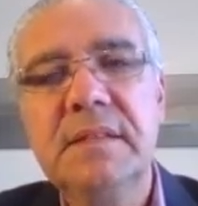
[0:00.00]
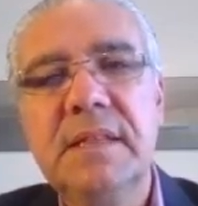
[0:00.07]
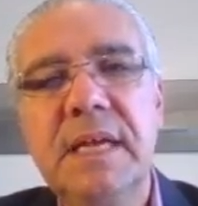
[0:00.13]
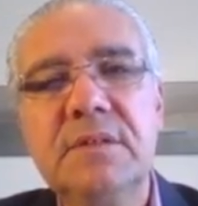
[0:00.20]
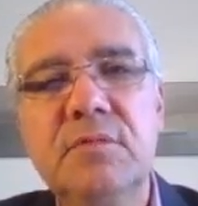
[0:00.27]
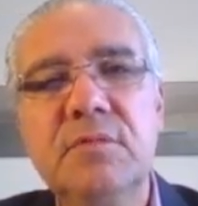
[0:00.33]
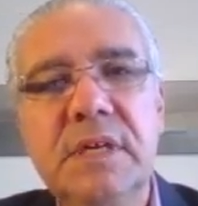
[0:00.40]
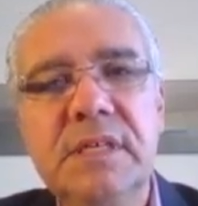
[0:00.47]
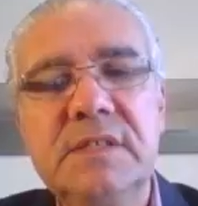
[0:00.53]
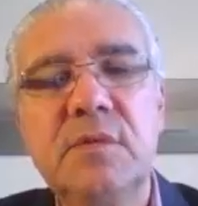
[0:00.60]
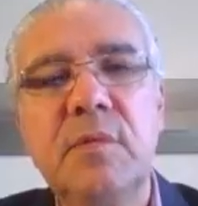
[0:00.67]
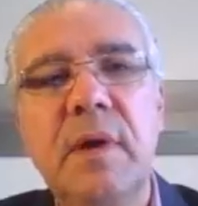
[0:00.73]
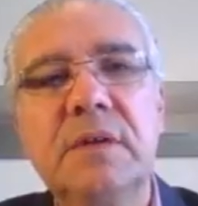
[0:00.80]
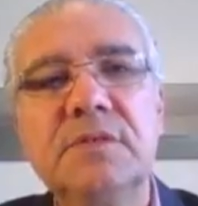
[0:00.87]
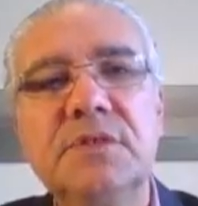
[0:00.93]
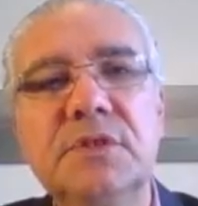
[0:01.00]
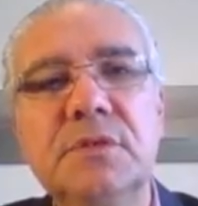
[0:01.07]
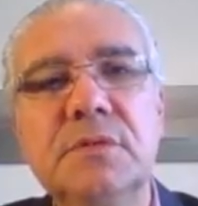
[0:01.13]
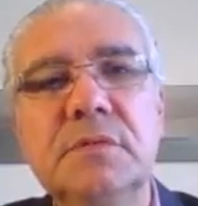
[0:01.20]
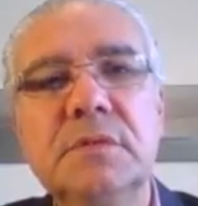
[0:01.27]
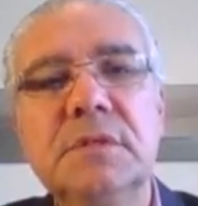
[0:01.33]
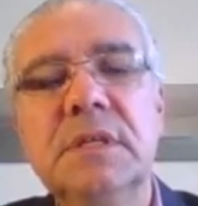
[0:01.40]
that what is around
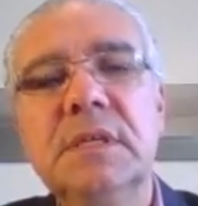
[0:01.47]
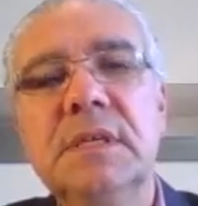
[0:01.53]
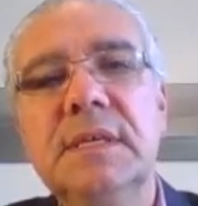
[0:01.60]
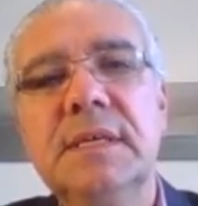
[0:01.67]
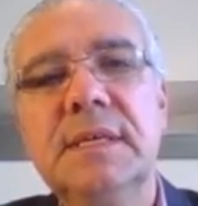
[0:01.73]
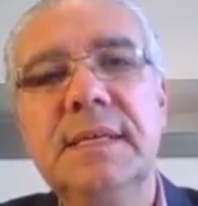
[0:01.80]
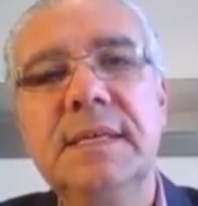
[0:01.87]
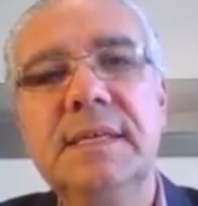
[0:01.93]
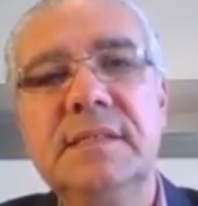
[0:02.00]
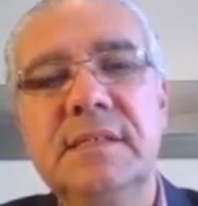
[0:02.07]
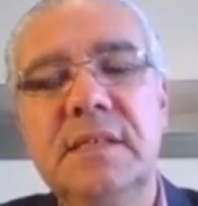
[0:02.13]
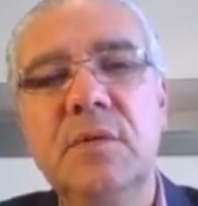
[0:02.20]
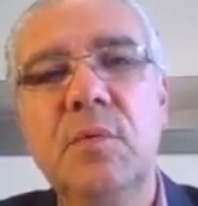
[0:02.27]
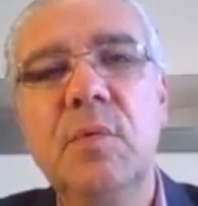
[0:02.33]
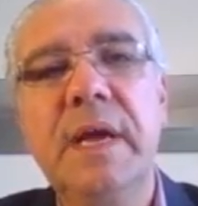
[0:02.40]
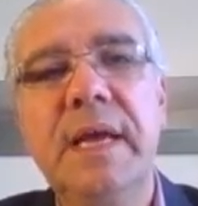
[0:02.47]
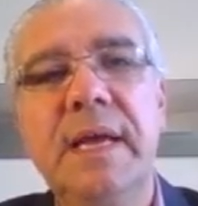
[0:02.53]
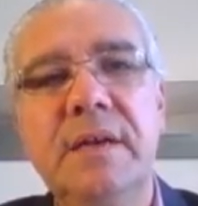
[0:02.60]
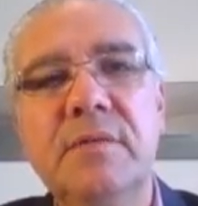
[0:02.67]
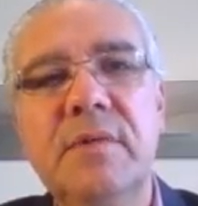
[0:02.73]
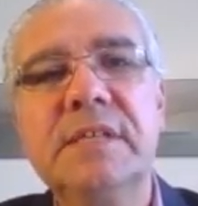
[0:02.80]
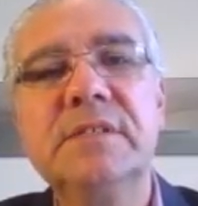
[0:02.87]
you is in a way
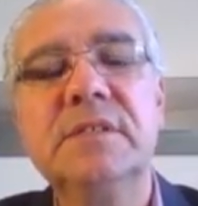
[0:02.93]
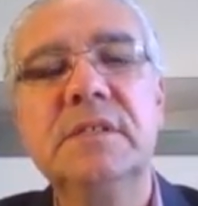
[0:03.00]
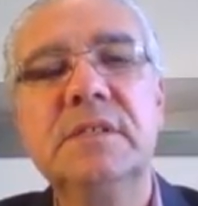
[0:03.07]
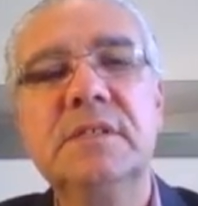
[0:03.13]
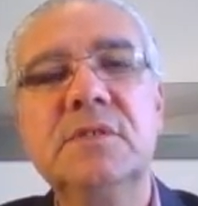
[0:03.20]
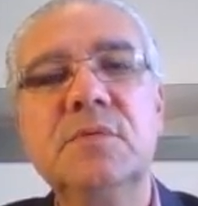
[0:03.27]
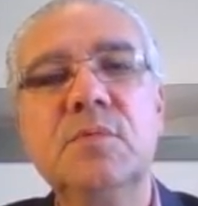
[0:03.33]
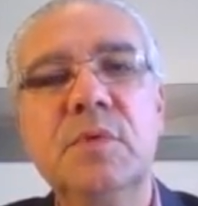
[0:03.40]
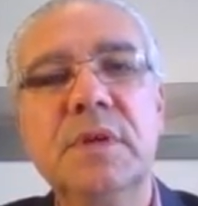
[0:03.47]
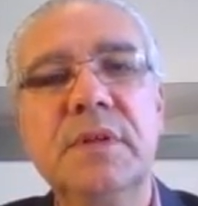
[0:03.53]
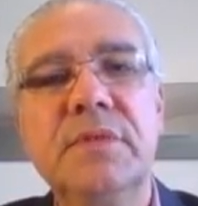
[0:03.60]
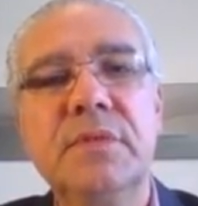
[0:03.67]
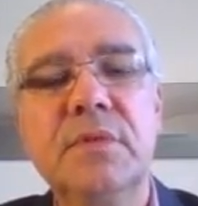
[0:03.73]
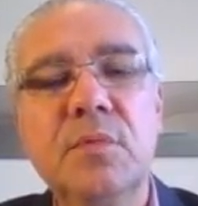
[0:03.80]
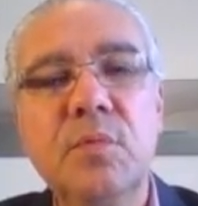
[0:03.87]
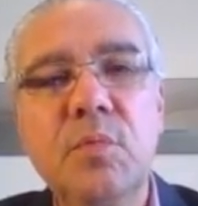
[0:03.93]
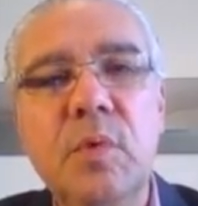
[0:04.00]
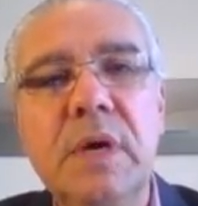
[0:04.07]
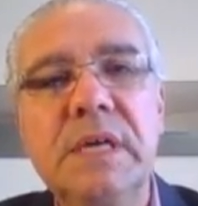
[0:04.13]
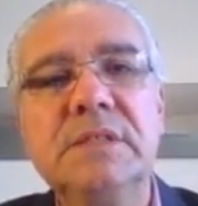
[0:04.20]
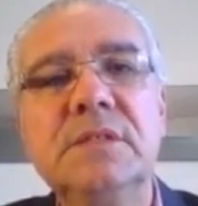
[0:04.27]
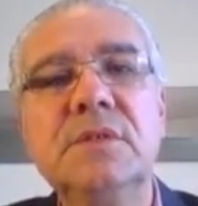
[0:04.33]
in resonance with
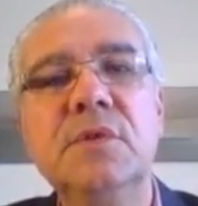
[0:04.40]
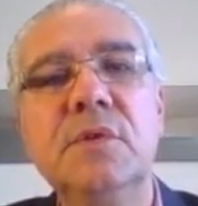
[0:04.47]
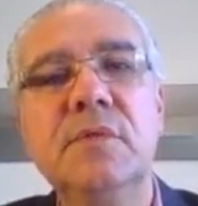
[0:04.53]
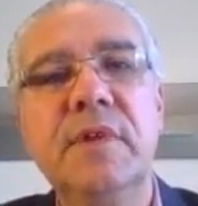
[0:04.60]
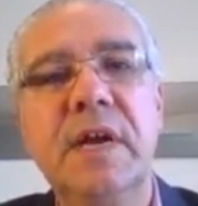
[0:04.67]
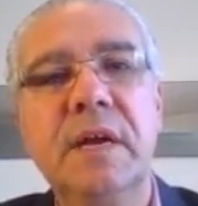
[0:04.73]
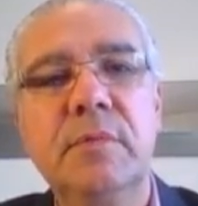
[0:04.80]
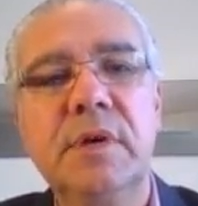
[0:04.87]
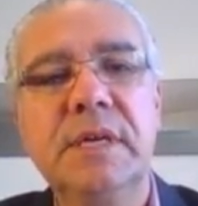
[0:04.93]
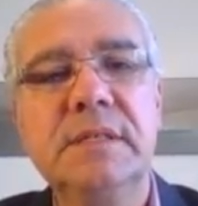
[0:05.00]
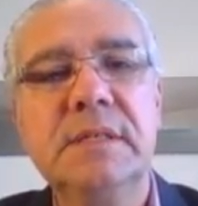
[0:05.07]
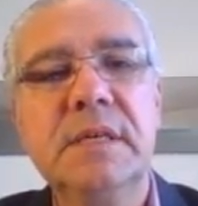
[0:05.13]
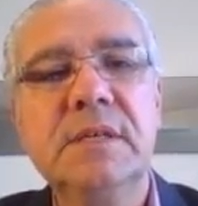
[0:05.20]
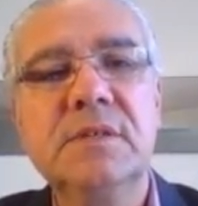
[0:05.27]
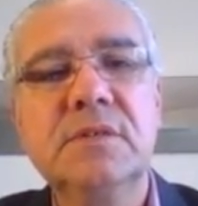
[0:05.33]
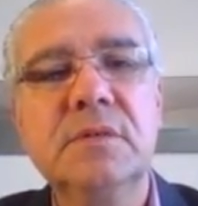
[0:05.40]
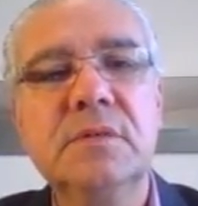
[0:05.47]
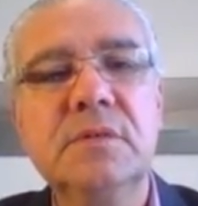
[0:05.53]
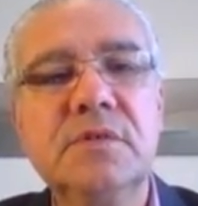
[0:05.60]
what you vibrate. So the